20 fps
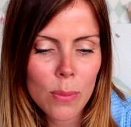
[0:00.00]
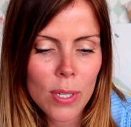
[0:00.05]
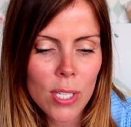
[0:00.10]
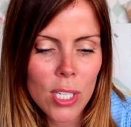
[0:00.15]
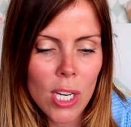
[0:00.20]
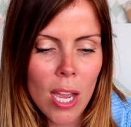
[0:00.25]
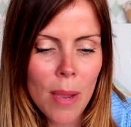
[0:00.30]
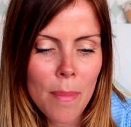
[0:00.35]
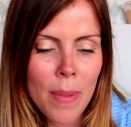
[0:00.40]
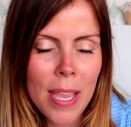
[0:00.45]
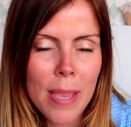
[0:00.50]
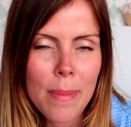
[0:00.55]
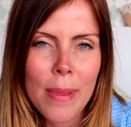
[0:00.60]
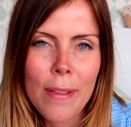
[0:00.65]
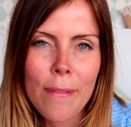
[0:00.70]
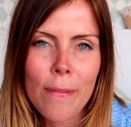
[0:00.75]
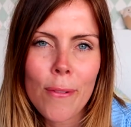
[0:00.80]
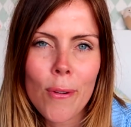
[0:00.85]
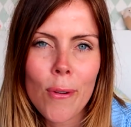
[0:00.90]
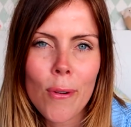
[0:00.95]
which are
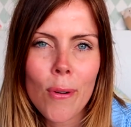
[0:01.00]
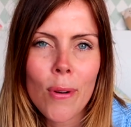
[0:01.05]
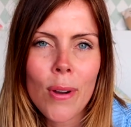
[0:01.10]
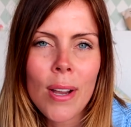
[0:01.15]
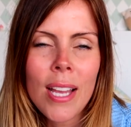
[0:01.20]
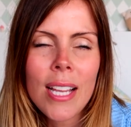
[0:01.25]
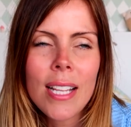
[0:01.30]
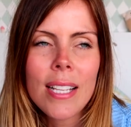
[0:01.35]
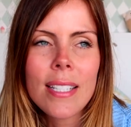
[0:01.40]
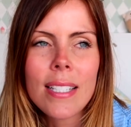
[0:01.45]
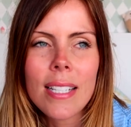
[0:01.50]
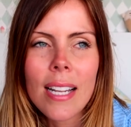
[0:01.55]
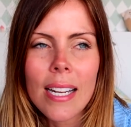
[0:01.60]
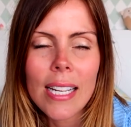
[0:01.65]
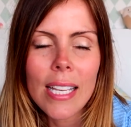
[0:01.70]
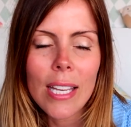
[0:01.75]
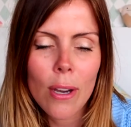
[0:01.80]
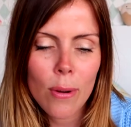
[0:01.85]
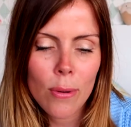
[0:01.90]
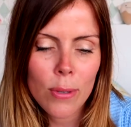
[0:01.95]
maybe for
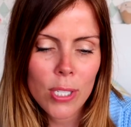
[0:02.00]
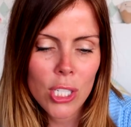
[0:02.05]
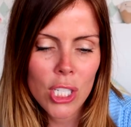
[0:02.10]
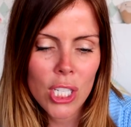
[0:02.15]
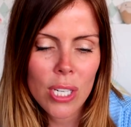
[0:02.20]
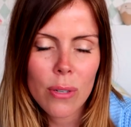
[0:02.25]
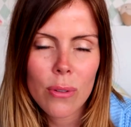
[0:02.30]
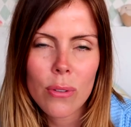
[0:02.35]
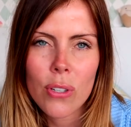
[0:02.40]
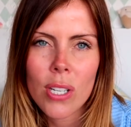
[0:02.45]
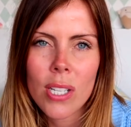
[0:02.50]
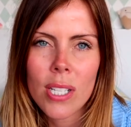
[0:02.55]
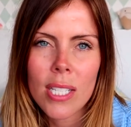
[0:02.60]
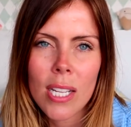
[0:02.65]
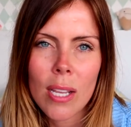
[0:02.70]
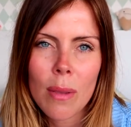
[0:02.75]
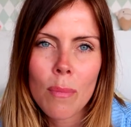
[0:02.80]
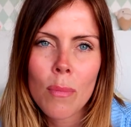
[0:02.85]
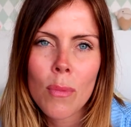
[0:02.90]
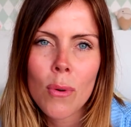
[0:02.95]
slightly older children,
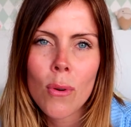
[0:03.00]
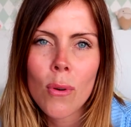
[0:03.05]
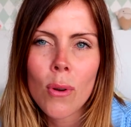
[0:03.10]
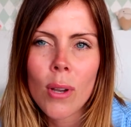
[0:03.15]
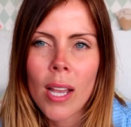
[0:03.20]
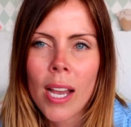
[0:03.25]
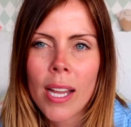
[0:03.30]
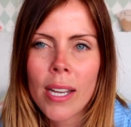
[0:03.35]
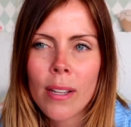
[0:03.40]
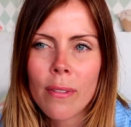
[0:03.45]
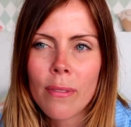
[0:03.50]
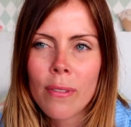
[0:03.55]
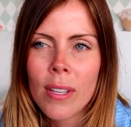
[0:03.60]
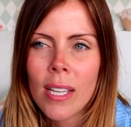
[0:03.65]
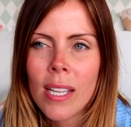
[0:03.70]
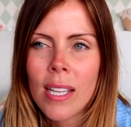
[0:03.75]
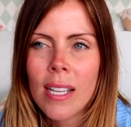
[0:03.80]
so more kind of